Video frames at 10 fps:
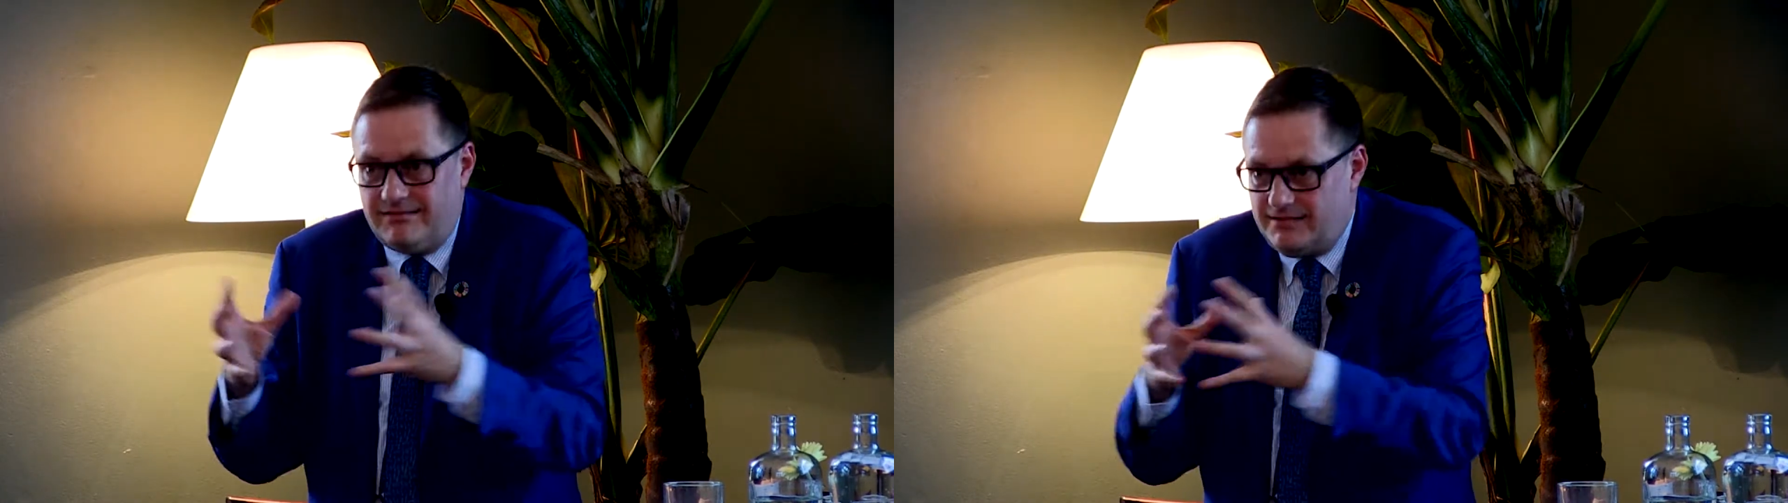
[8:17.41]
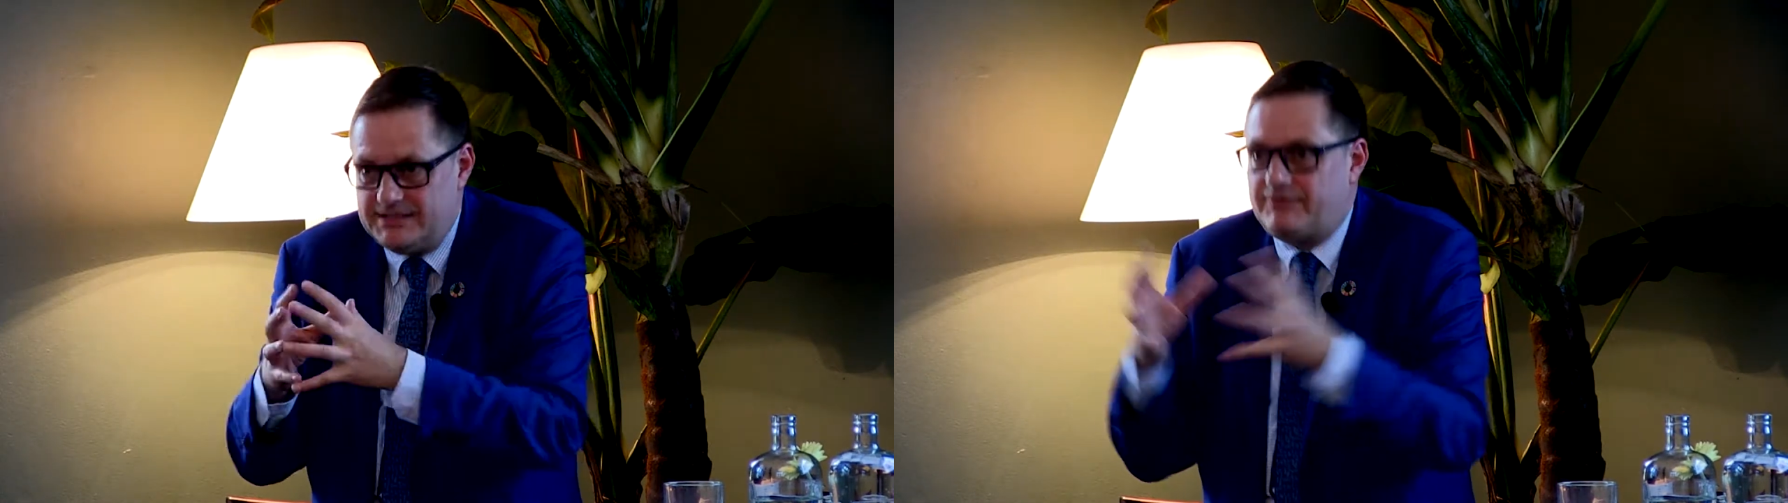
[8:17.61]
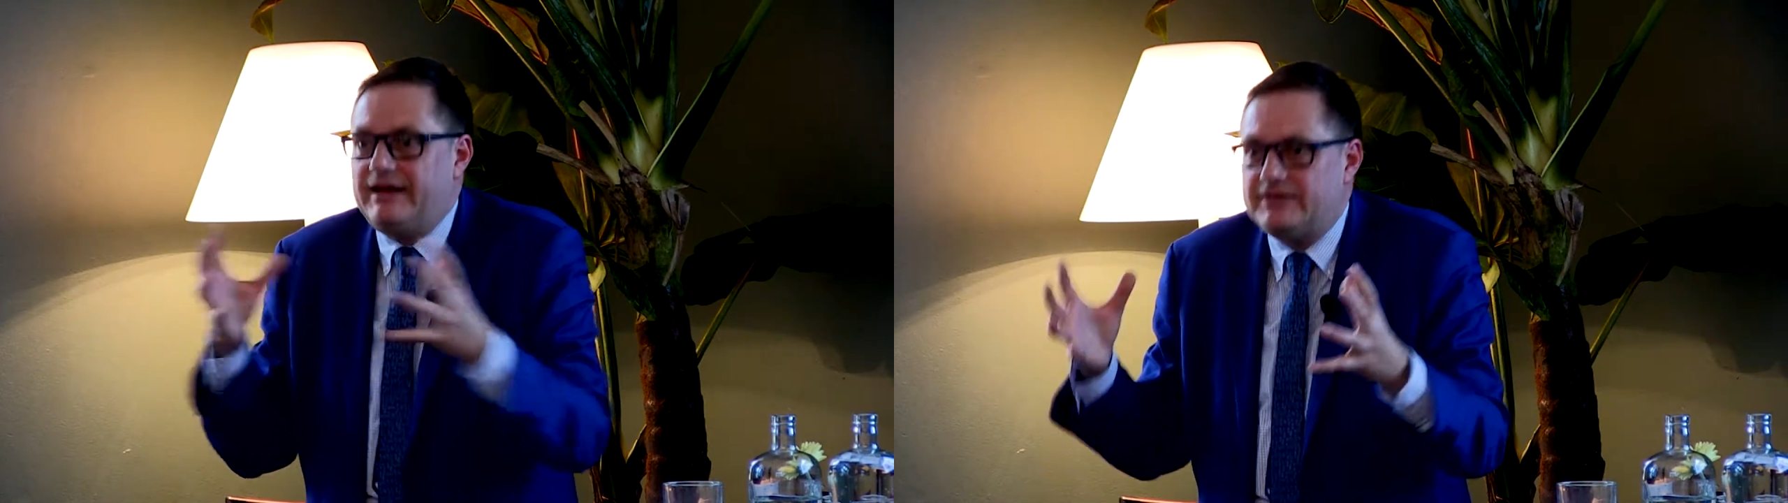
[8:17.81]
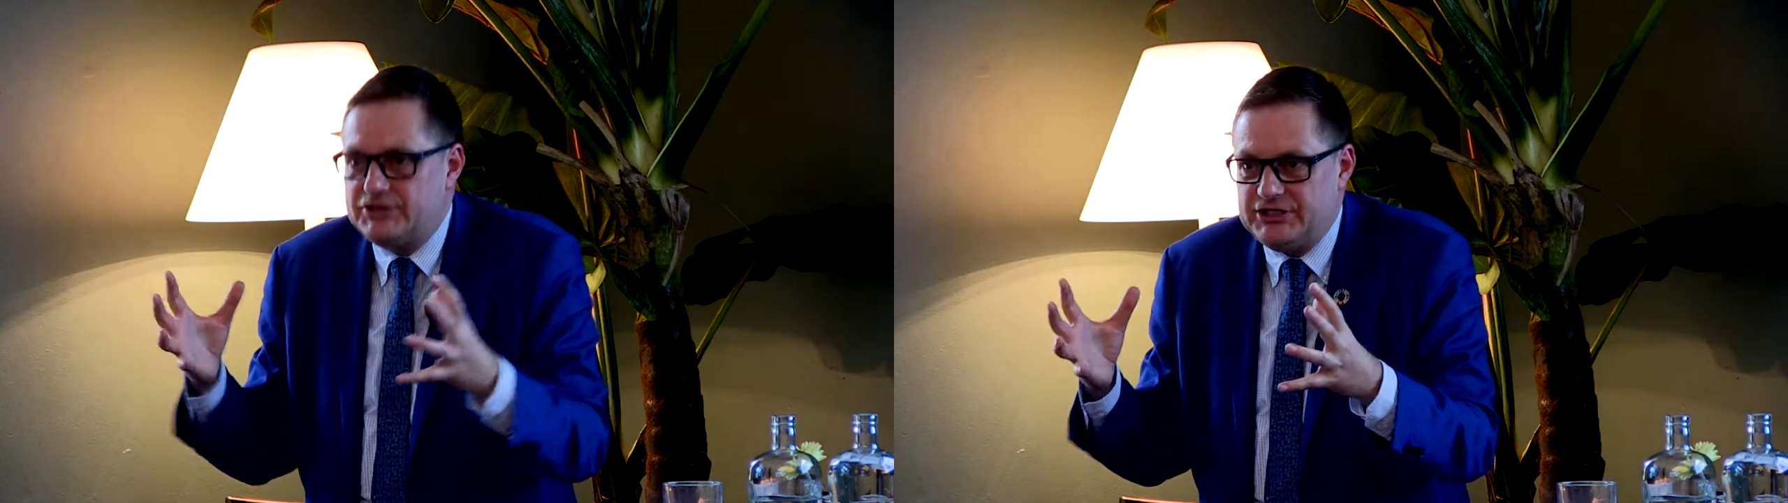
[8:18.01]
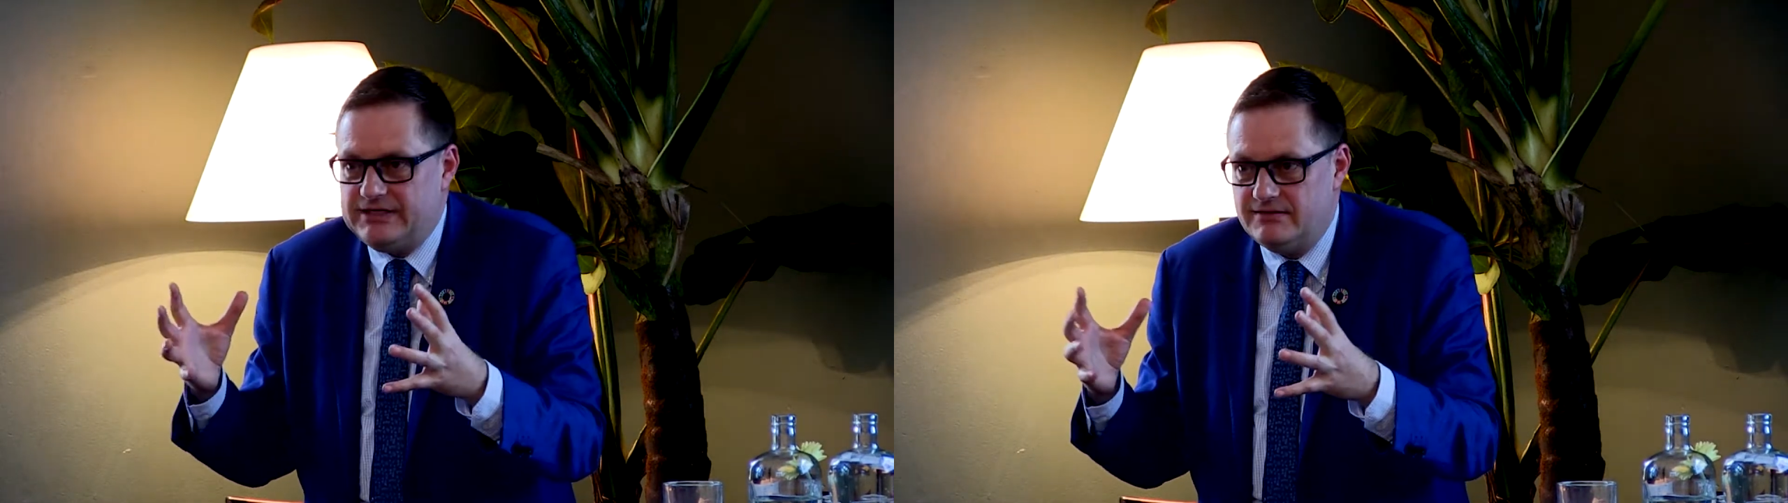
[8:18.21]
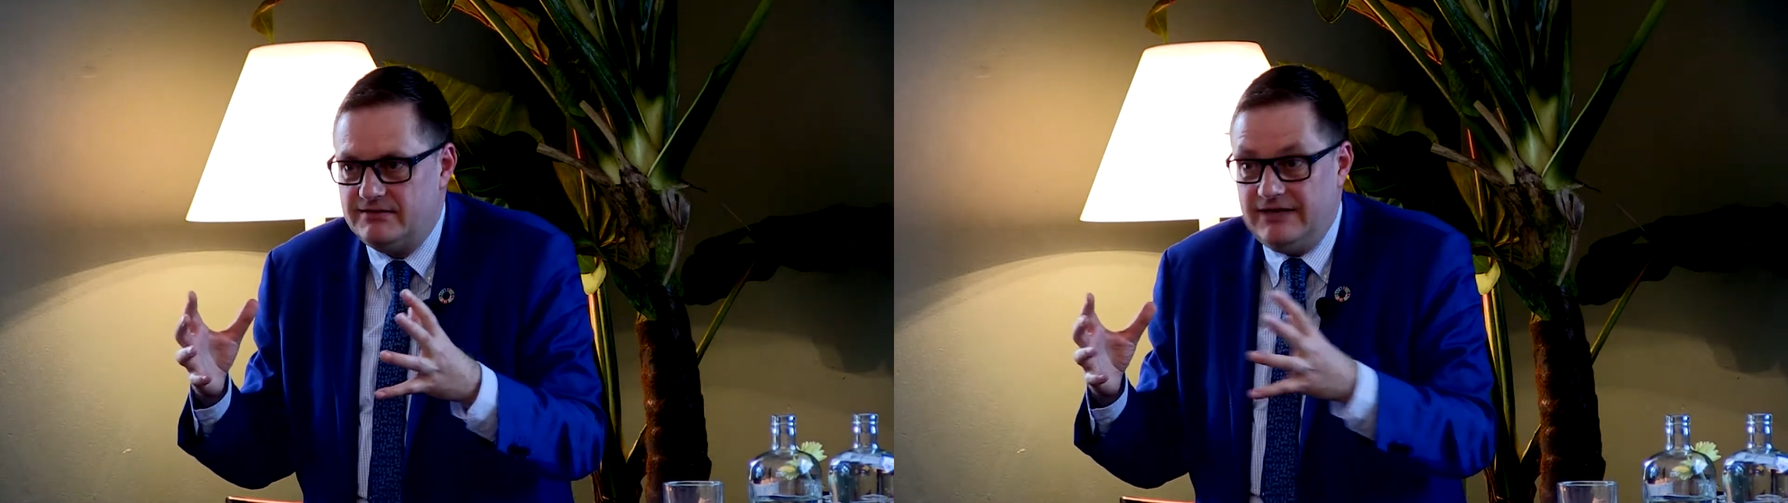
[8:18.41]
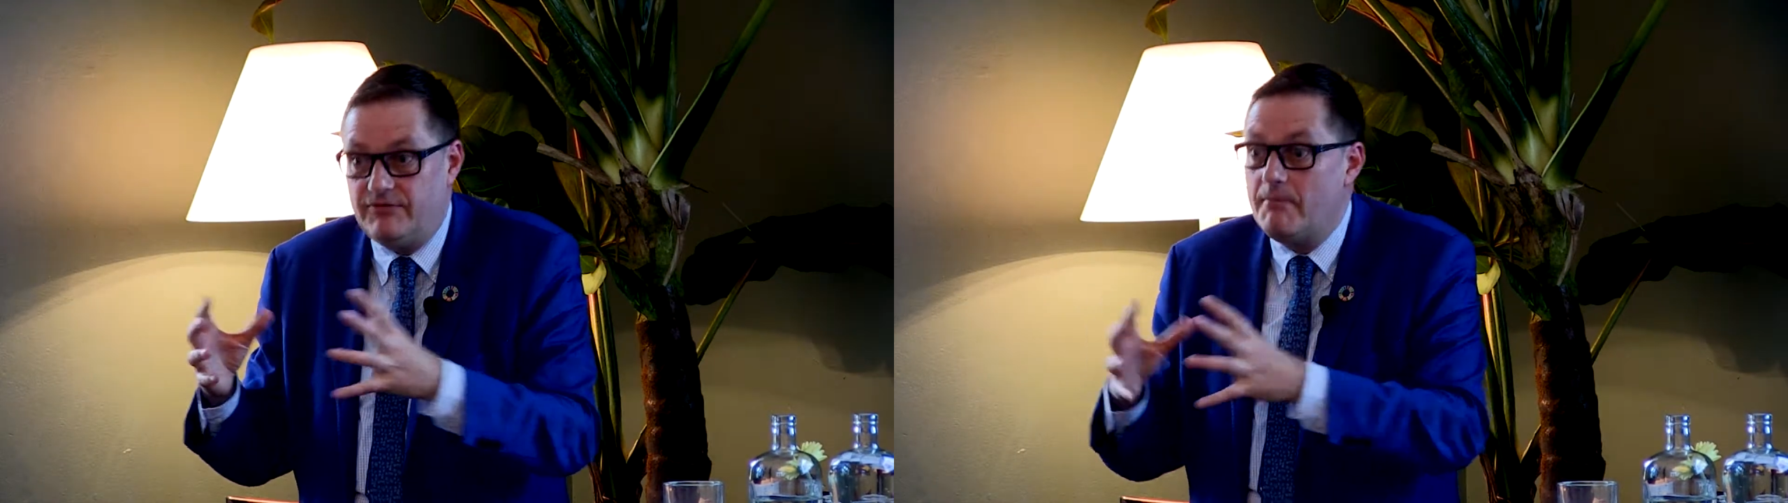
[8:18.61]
a strategy, even